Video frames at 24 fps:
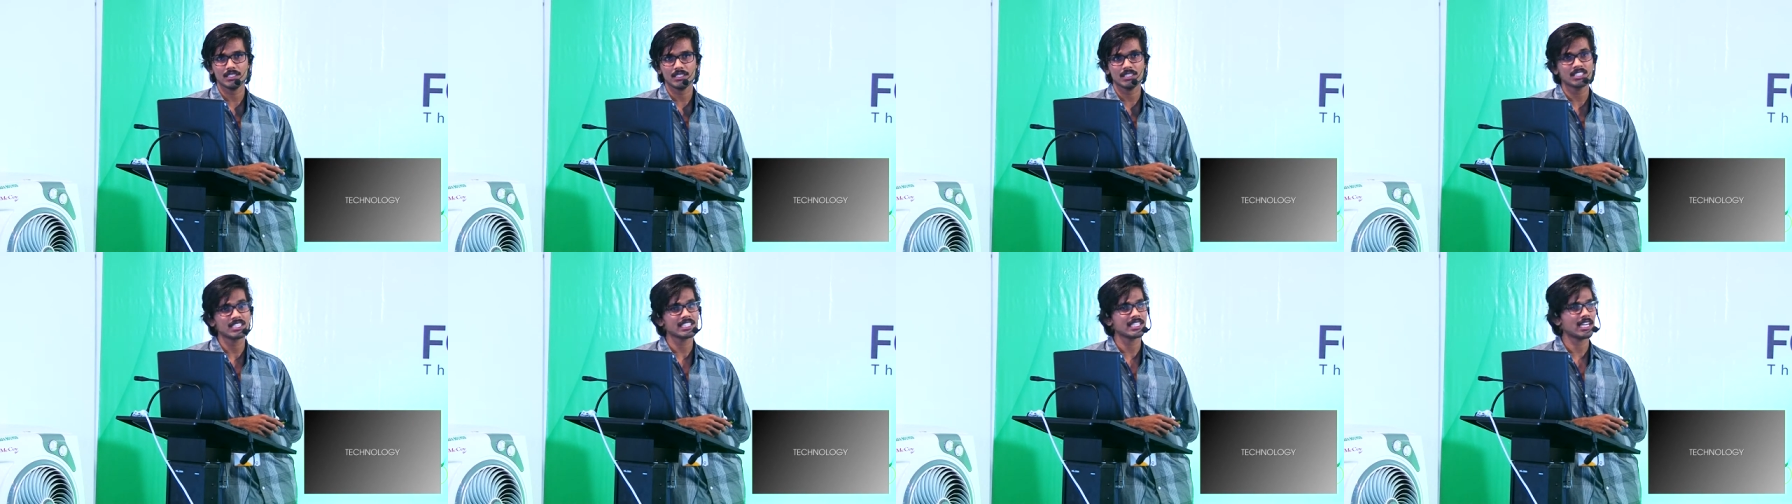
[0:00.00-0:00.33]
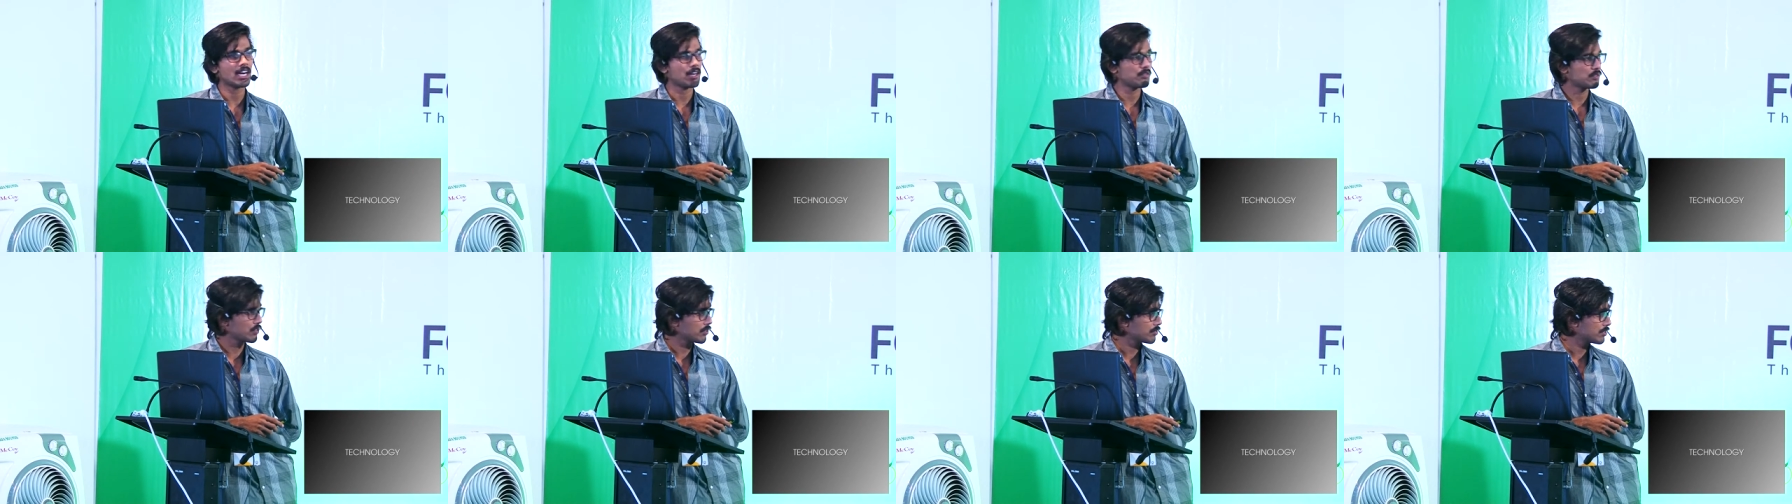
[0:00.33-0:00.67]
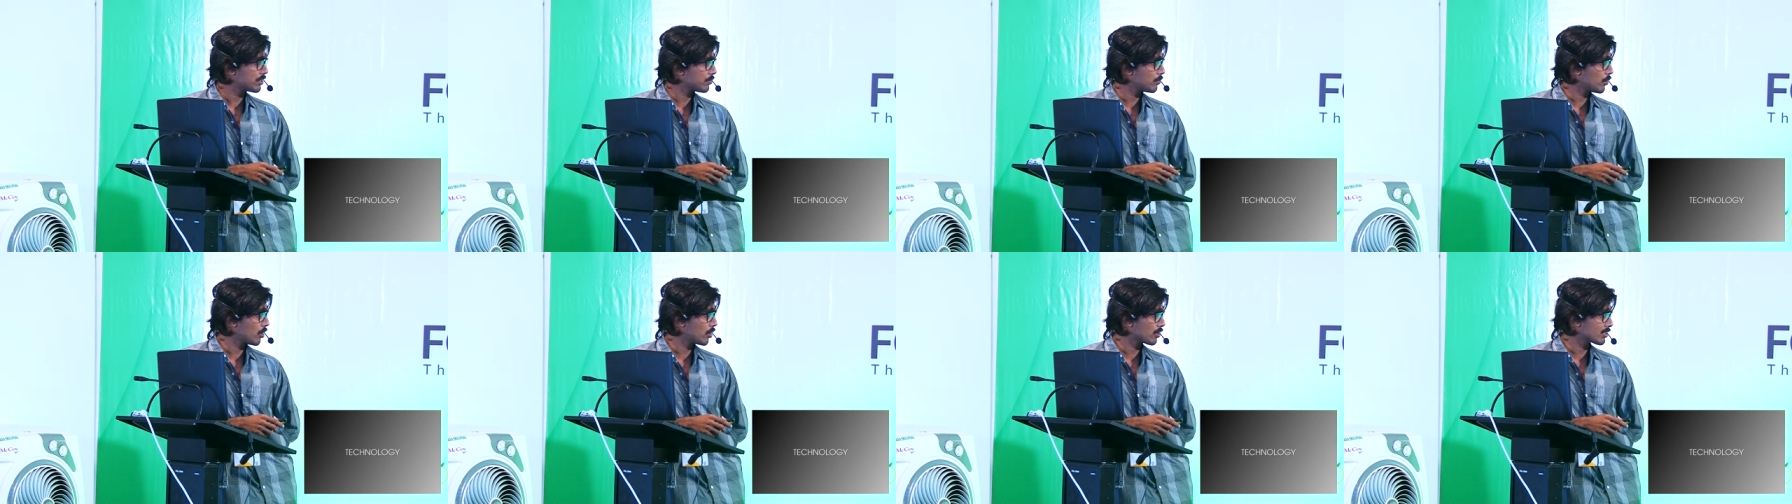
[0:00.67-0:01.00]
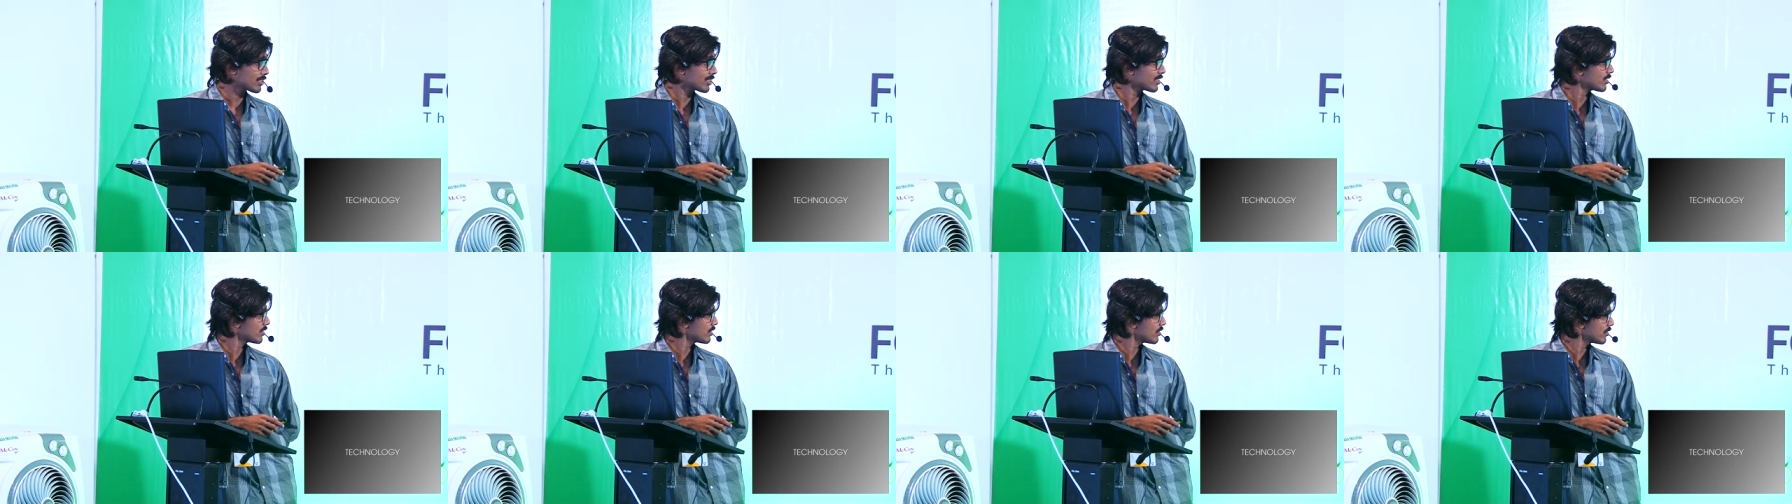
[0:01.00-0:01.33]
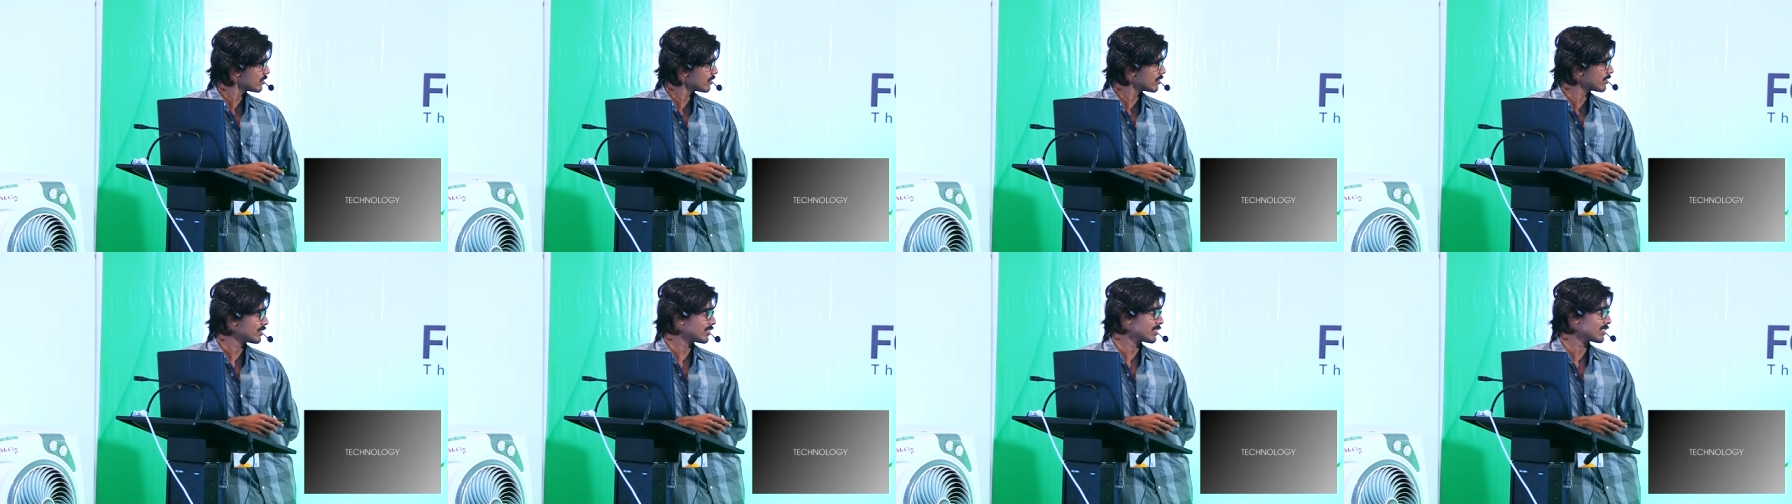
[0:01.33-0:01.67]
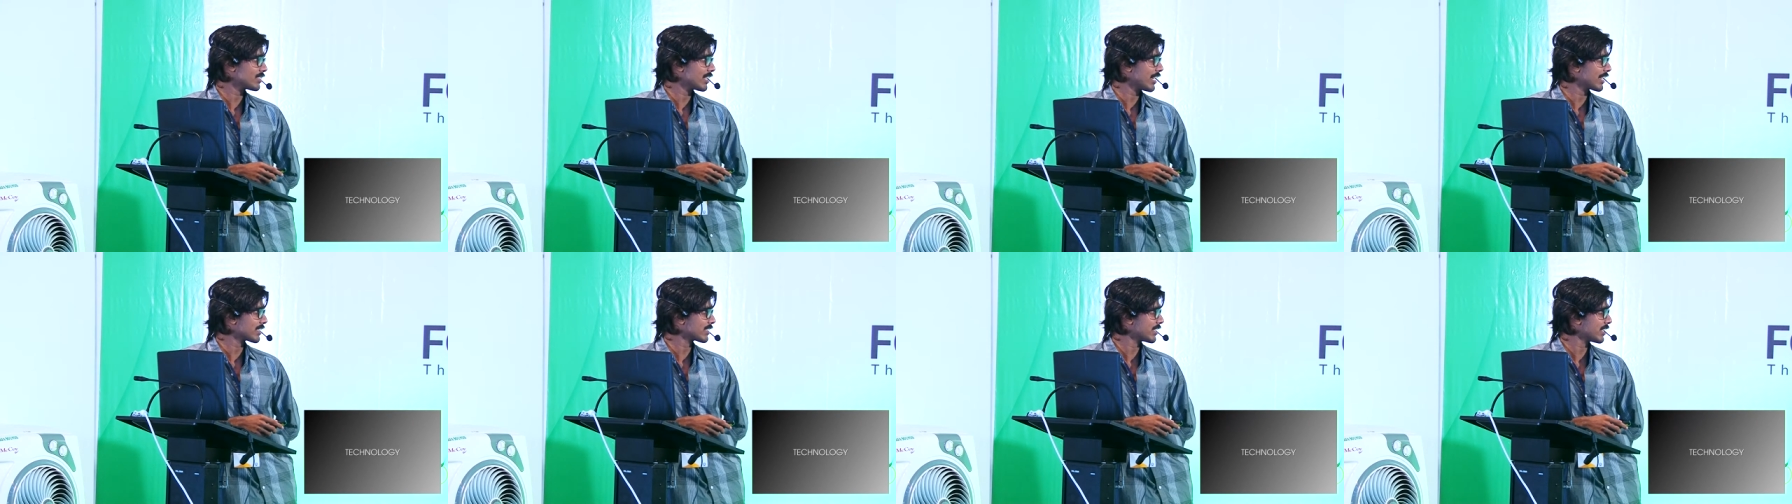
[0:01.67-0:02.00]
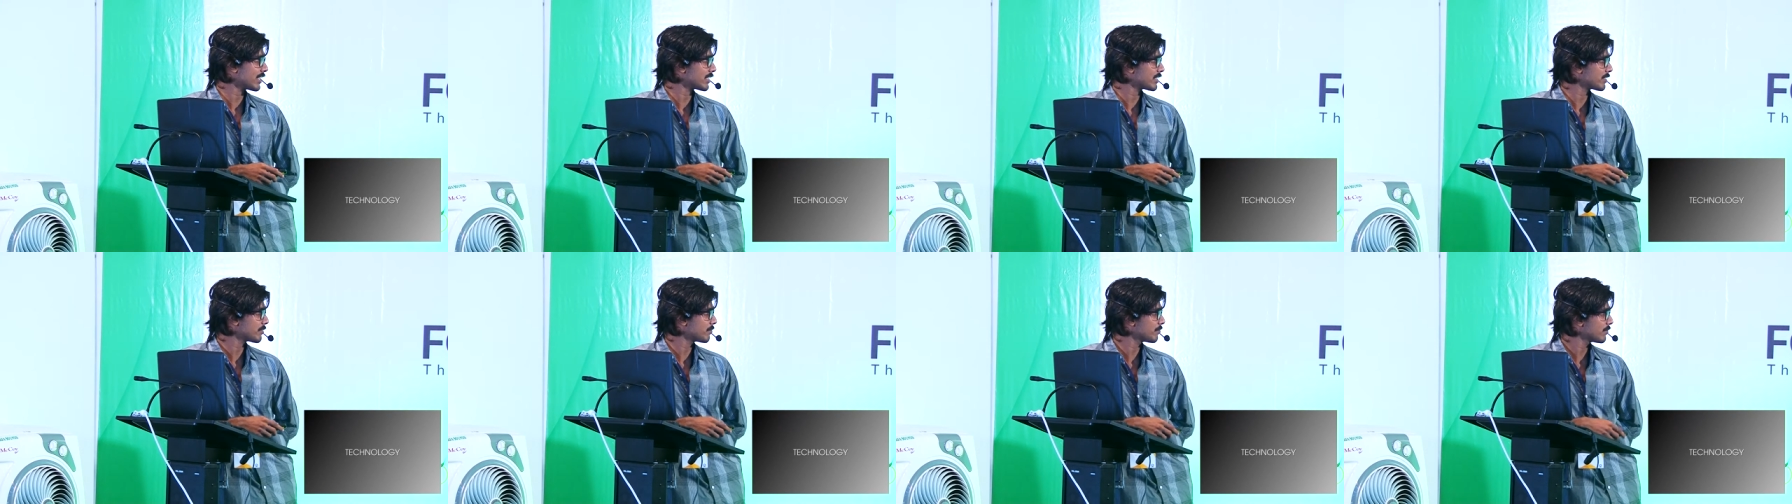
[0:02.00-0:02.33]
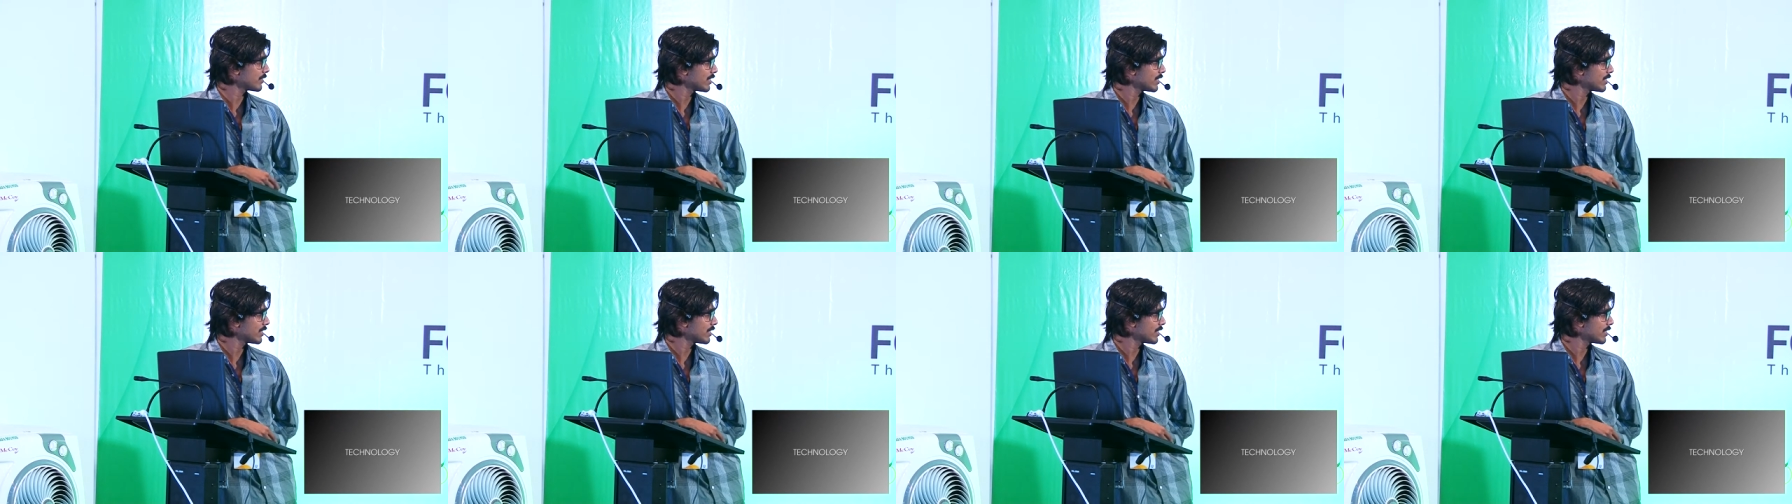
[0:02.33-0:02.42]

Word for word: think out of the box, it's like that.